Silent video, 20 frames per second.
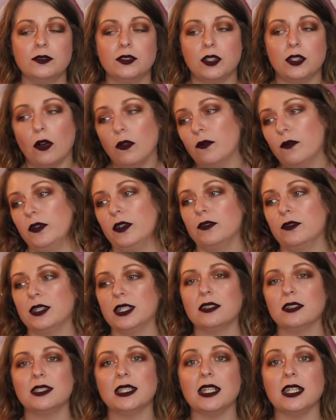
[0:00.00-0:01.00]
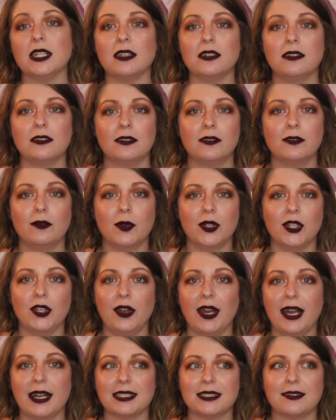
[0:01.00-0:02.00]
Don't feel guilty when you
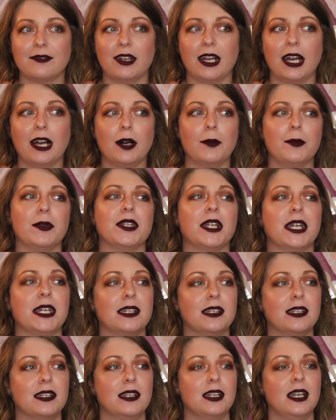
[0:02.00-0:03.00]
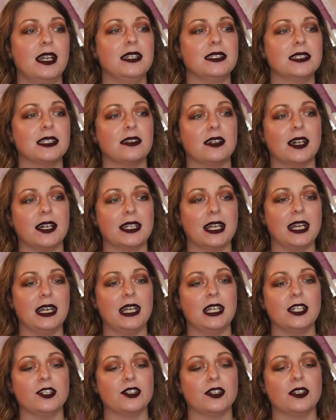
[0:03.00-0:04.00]
ask for help, and like things along that
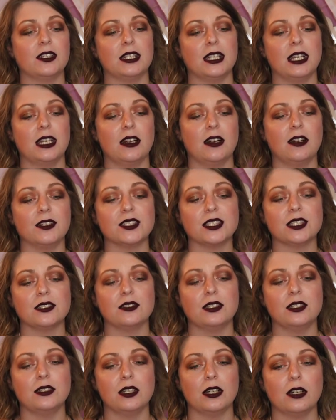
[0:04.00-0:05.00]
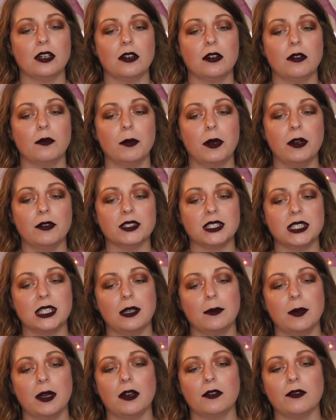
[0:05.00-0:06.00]
nature. And then also, you know, posting
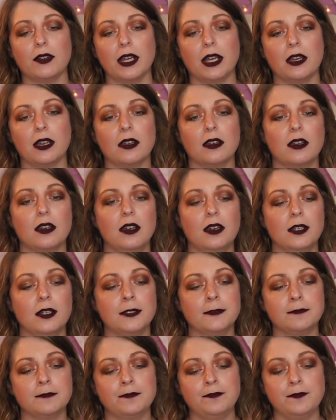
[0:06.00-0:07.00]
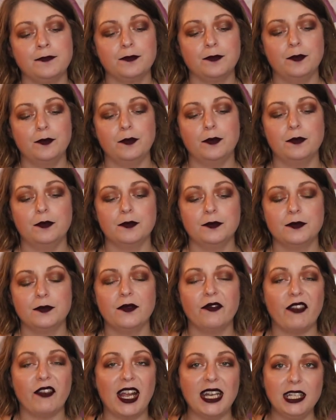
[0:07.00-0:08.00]
about like
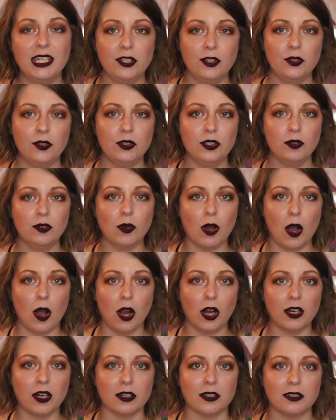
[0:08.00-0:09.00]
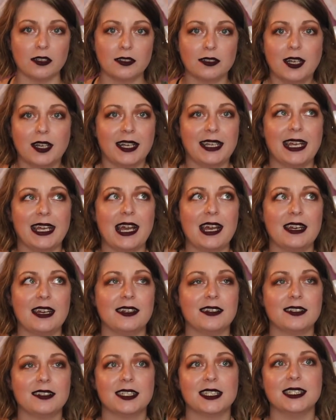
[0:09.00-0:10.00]
finding who you are
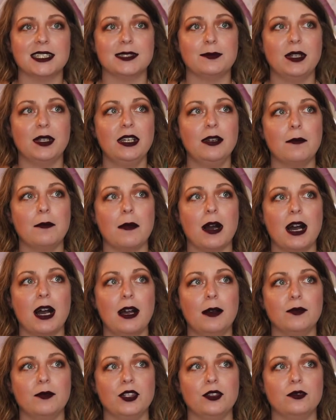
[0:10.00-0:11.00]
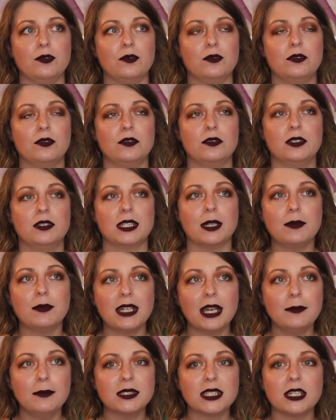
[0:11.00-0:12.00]
again, because being a mom, you
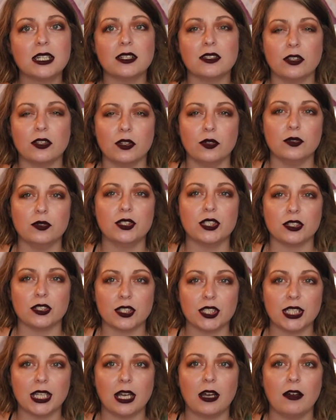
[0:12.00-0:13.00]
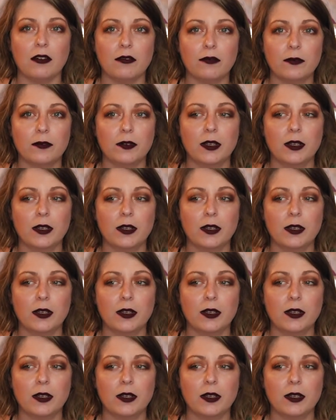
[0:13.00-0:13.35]
sometimes can lose yourself.